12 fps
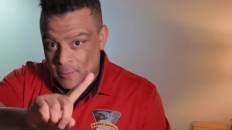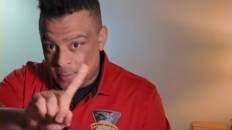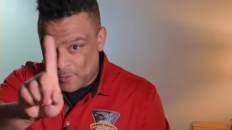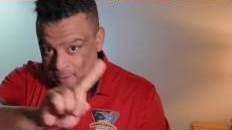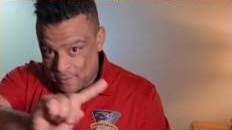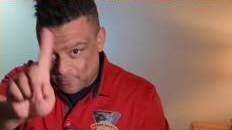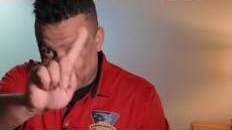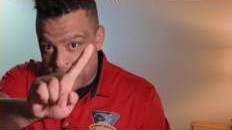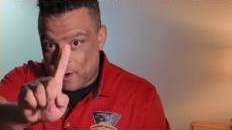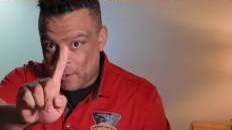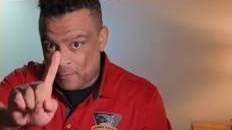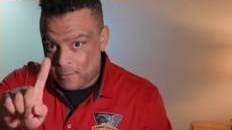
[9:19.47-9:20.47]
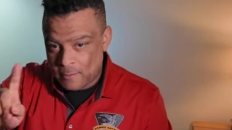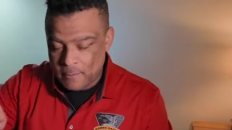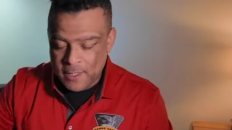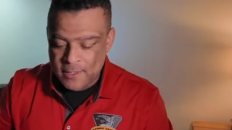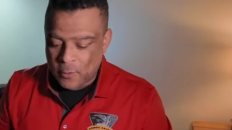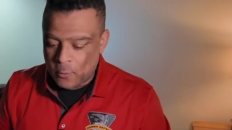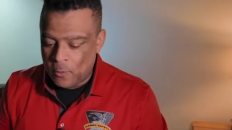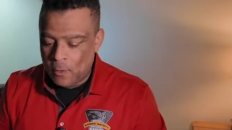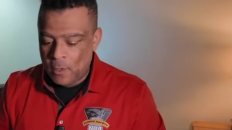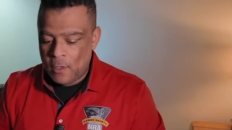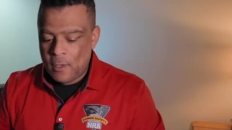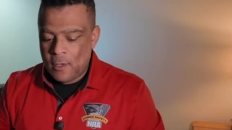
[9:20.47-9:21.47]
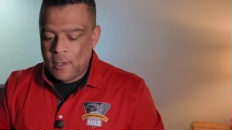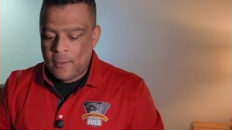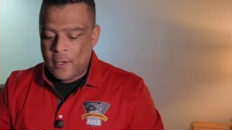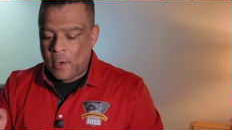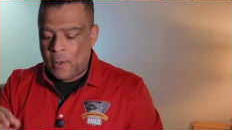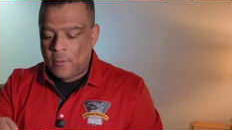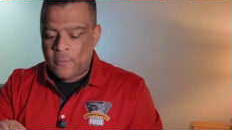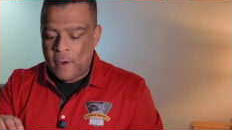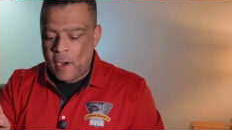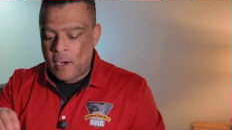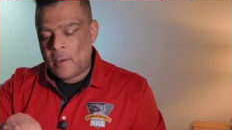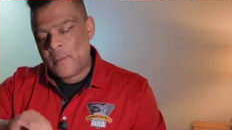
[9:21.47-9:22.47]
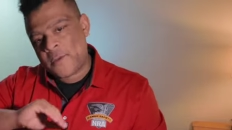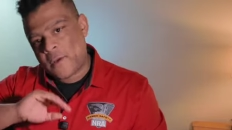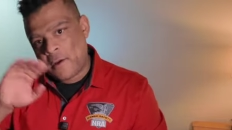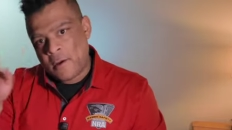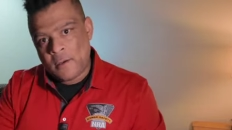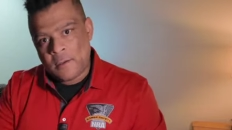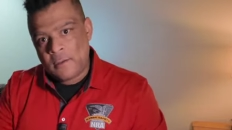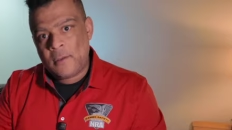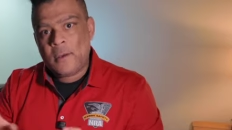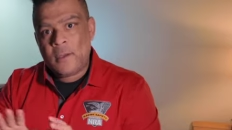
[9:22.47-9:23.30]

Remember the firearm basic rule that all firearms are